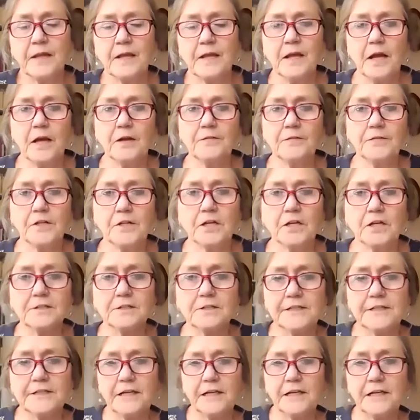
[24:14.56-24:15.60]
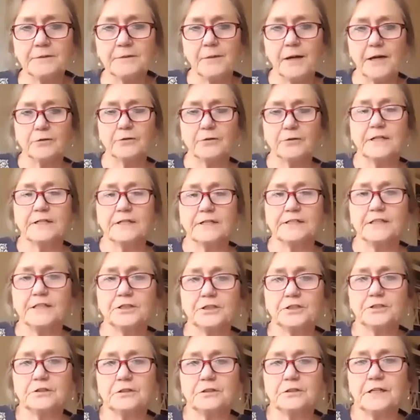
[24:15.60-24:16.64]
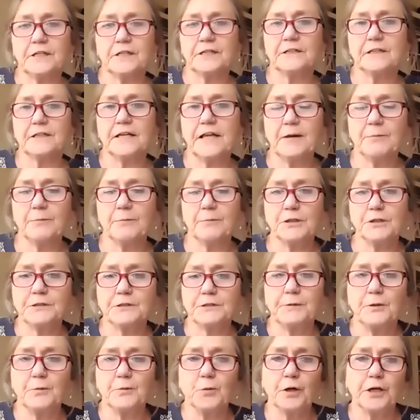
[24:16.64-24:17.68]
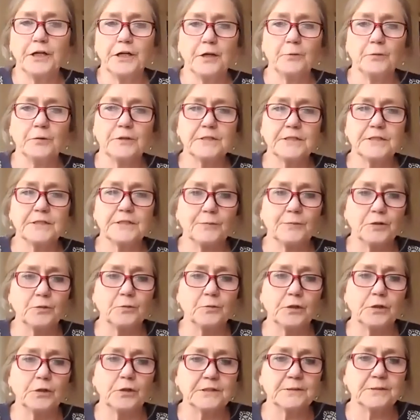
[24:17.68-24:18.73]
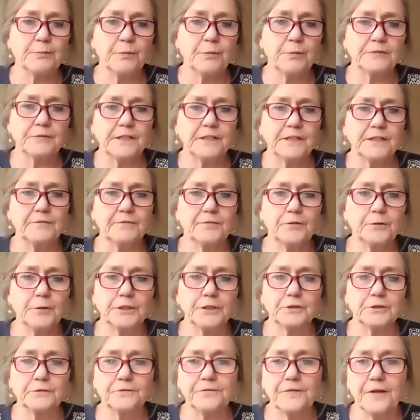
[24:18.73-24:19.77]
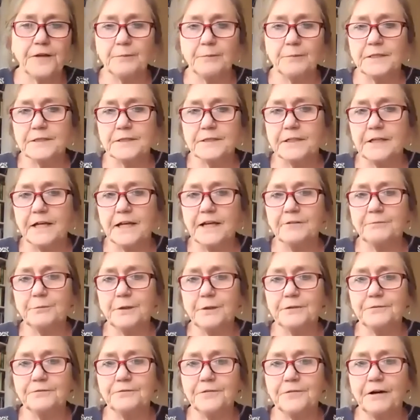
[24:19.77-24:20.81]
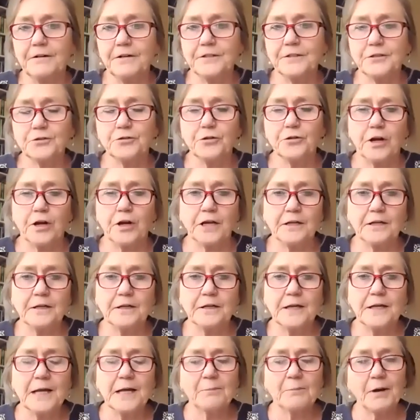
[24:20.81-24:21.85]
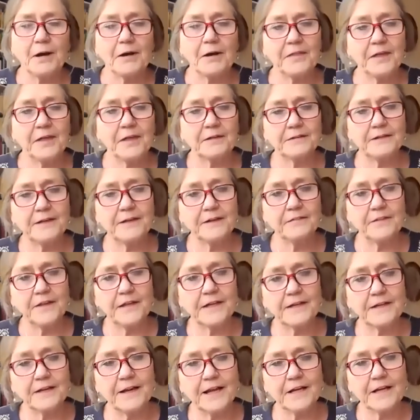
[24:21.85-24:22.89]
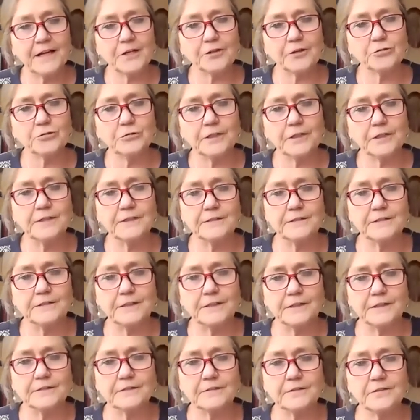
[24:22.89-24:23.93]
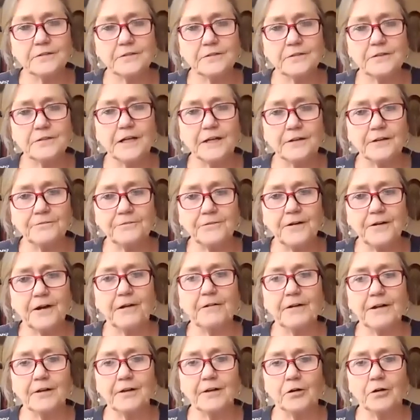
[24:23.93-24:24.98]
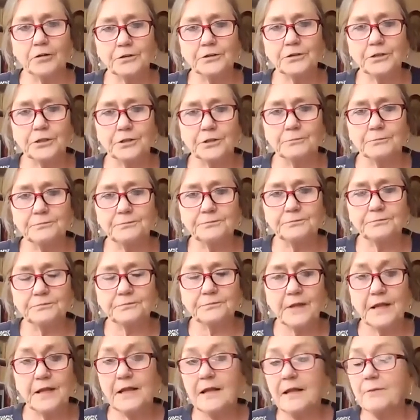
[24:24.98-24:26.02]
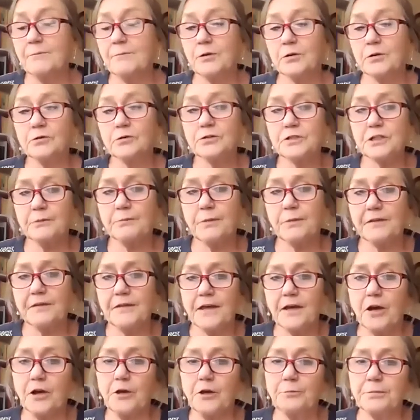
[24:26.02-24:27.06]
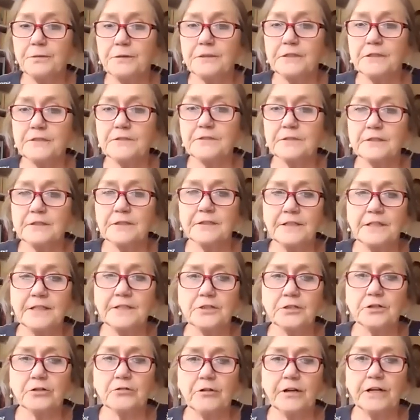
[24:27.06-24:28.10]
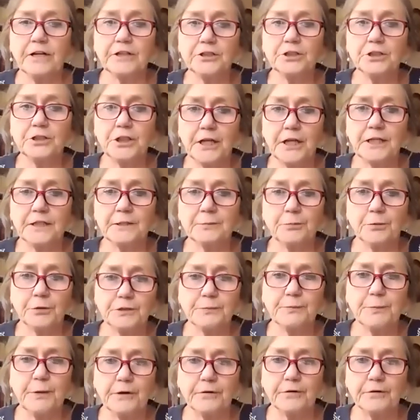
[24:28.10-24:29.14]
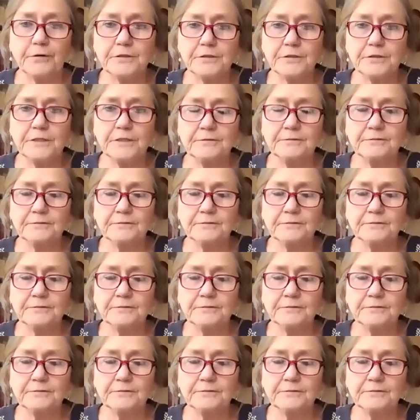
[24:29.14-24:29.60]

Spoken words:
Over the last decade, my organization in Cambridge has been working with some of the world's most influential families, and I've been very struck by their natural instinct to think very long-term, but also by their openness to the need to create shared prosperity,